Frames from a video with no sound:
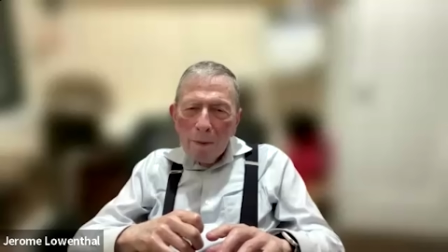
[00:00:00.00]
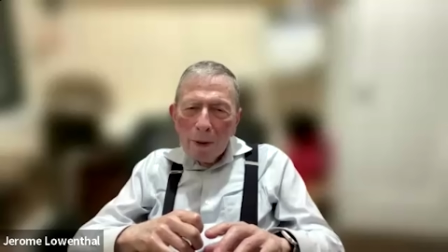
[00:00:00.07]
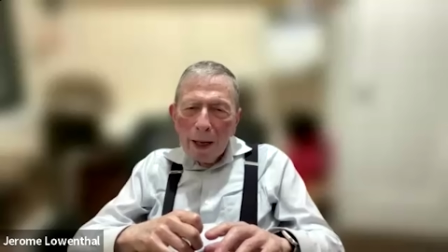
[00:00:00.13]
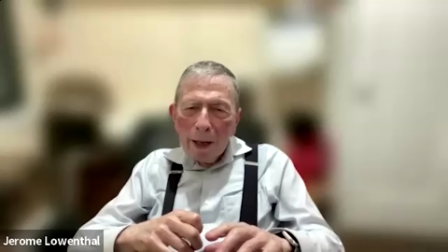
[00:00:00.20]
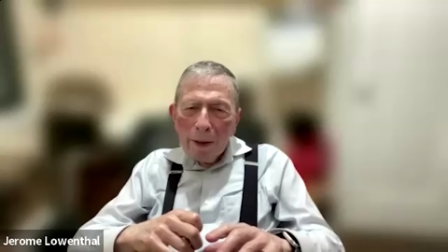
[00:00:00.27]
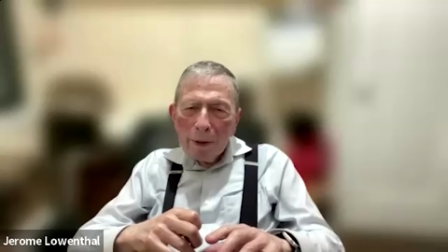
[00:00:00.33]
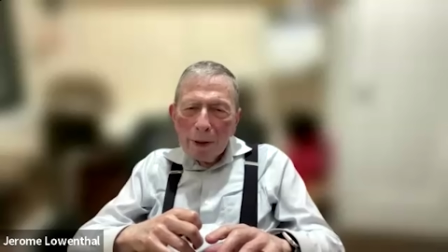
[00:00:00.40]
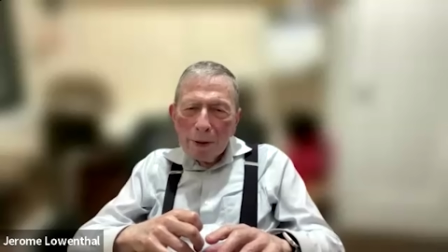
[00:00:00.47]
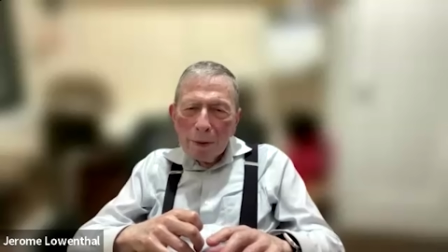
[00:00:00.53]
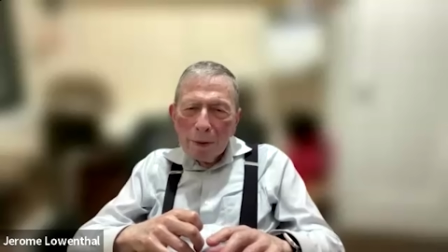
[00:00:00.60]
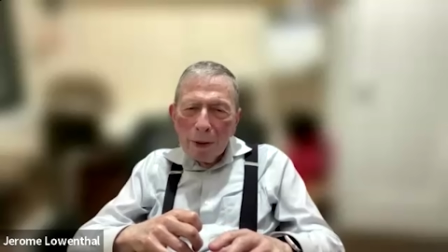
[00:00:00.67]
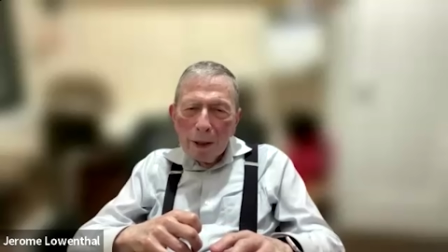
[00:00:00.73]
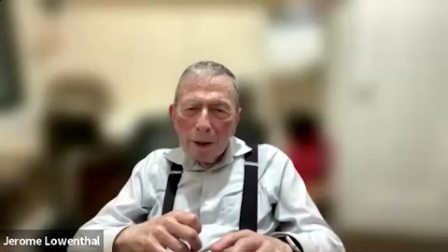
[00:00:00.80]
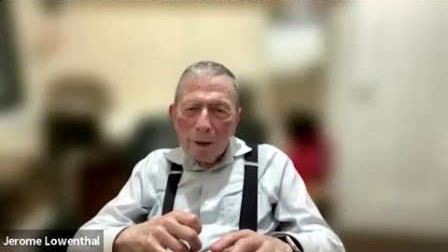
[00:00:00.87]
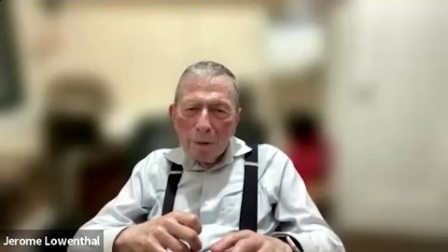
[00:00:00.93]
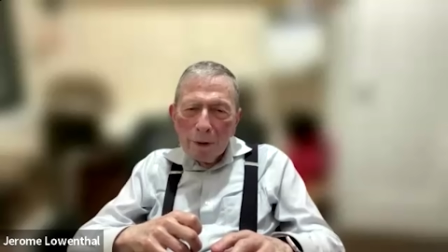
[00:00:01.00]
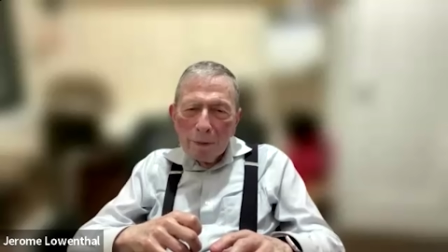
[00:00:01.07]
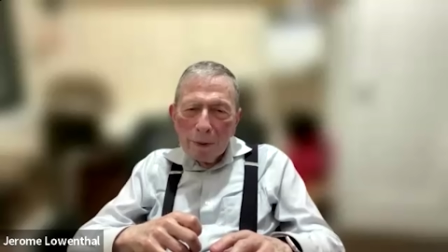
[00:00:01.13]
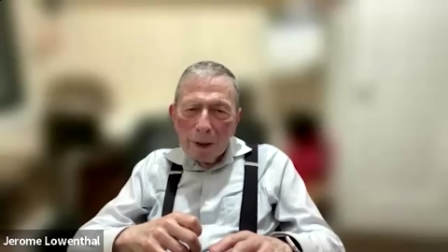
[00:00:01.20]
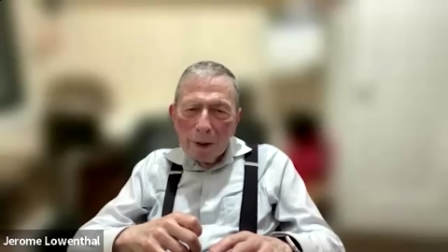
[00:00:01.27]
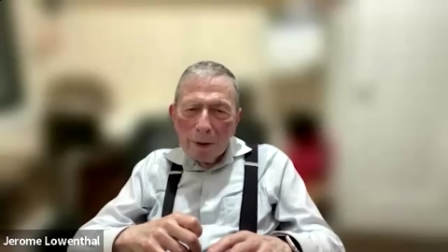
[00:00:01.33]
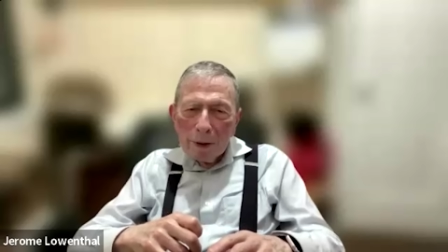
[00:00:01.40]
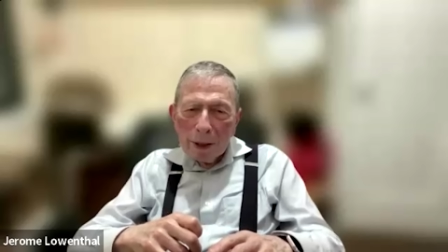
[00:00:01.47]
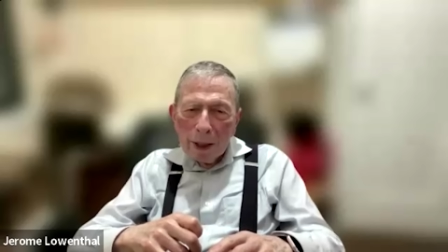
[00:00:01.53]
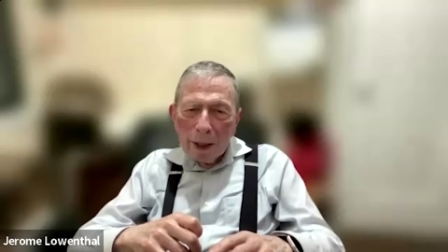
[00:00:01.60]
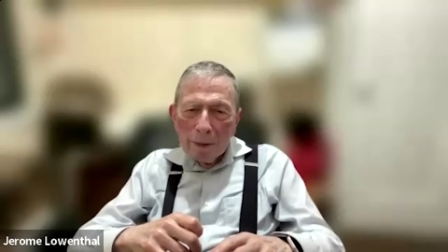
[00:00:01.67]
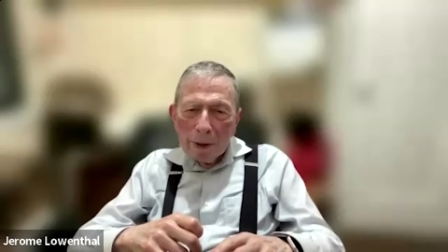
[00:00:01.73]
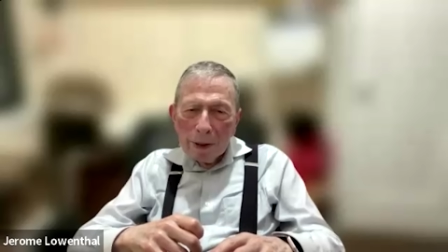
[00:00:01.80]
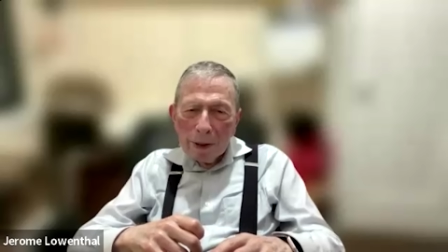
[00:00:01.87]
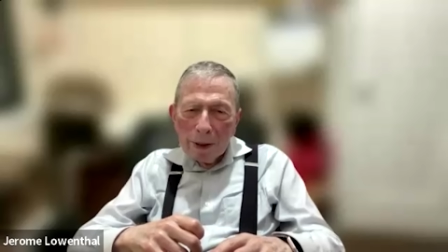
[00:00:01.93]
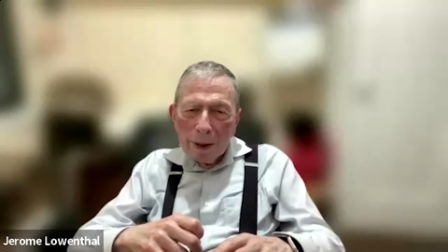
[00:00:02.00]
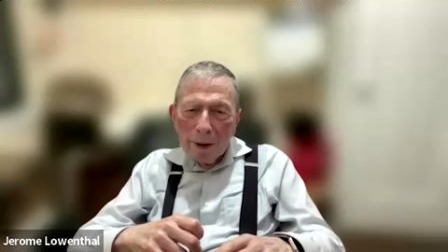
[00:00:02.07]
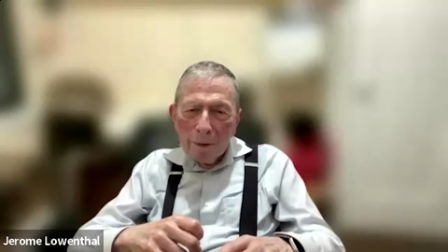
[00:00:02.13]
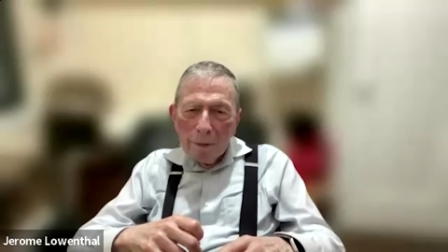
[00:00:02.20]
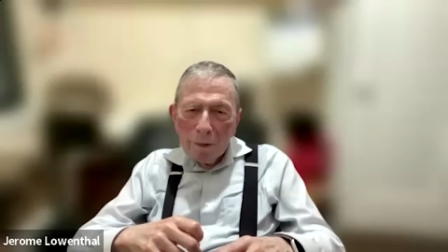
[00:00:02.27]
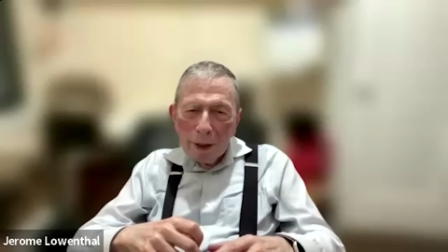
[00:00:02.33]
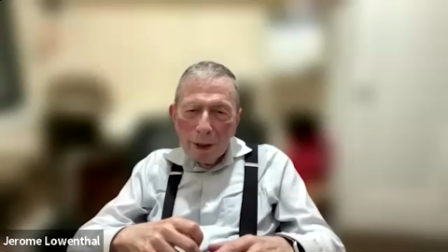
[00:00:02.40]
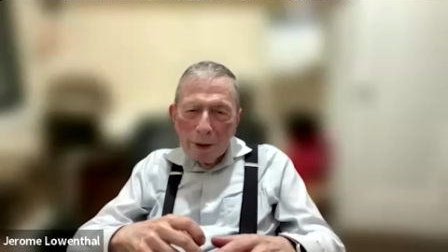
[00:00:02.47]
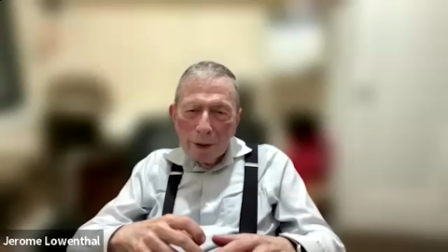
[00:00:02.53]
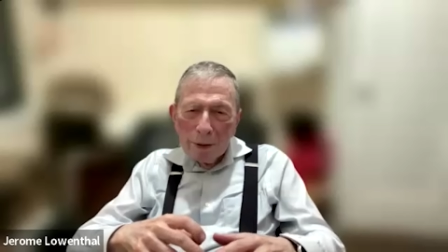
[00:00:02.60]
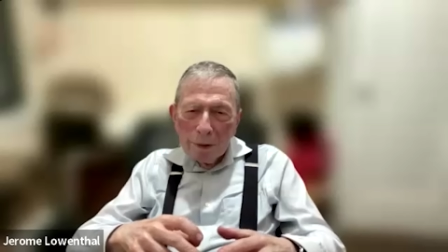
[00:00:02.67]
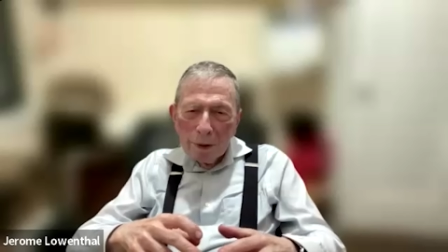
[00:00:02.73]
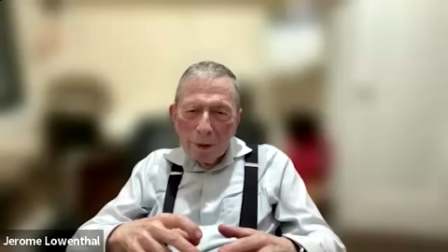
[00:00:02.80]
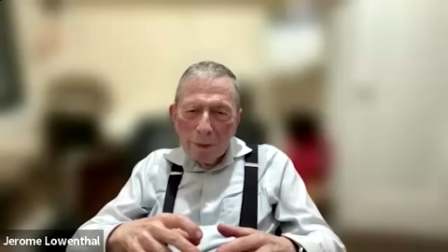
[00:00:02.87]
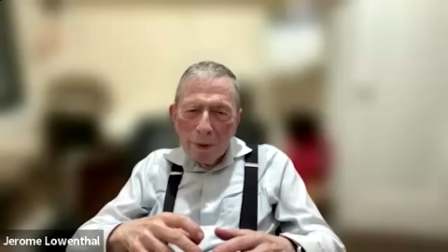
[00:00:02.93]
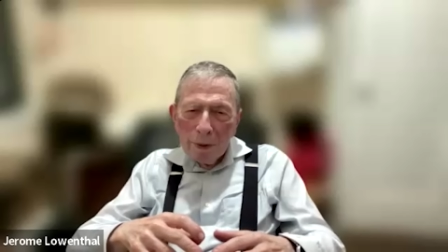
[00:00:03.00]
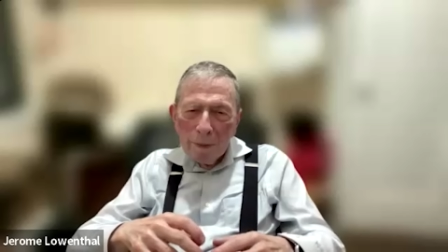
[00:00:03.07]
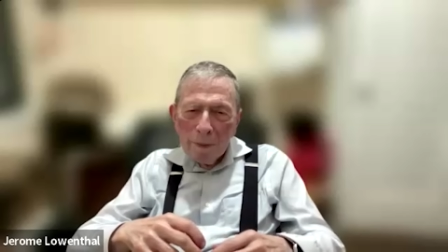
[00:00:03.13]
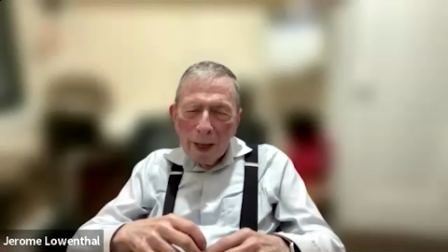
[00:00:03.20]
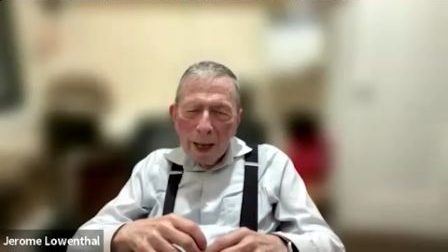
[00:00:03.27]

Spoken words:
But I was aware of it because I was in the French group,